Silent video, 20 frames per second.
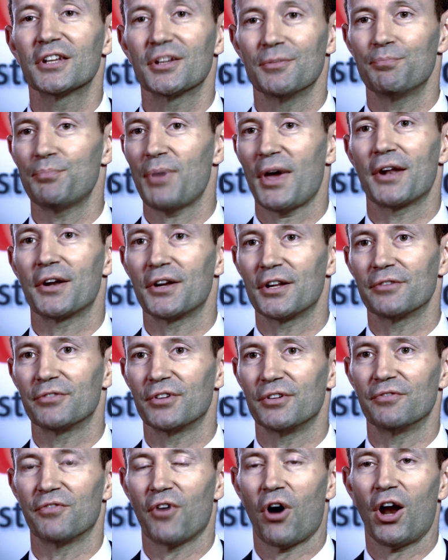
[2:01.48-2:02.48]
competitive
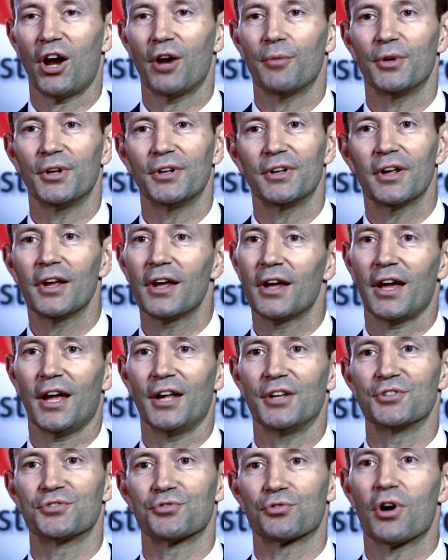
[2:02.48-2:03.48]
environment
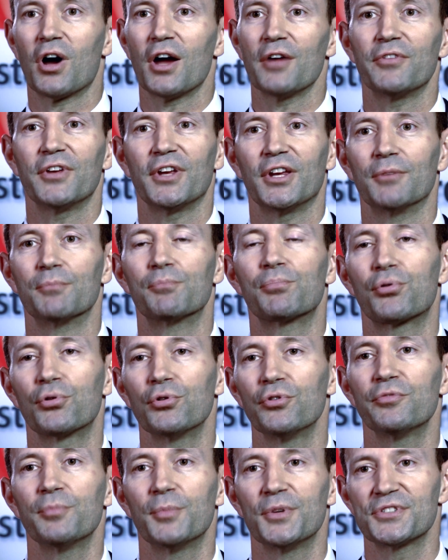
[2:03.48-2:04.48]
and driving
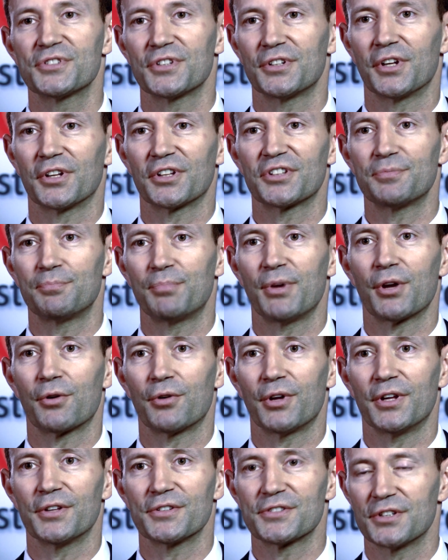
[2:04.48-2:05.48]
improvements in
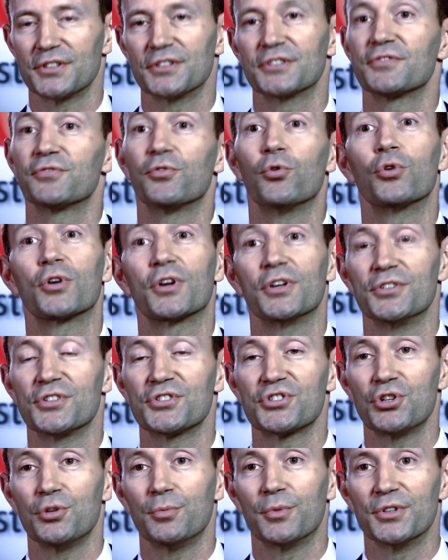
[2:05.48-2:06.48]
experiences for
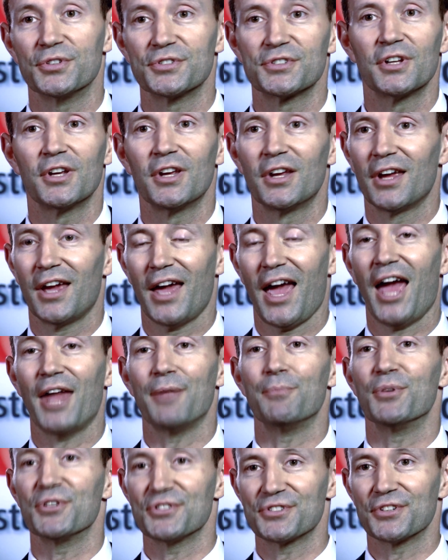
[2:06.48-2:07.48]
consumers
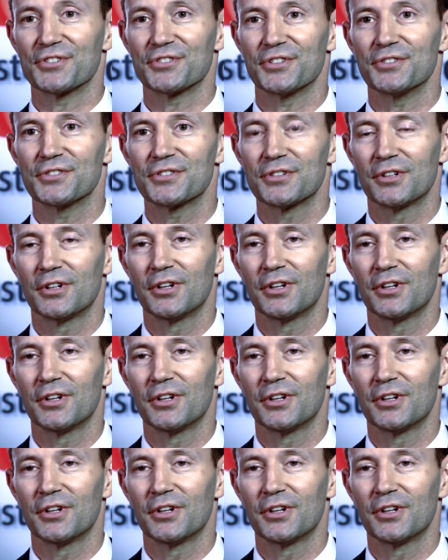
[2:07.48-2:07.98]
and businesses.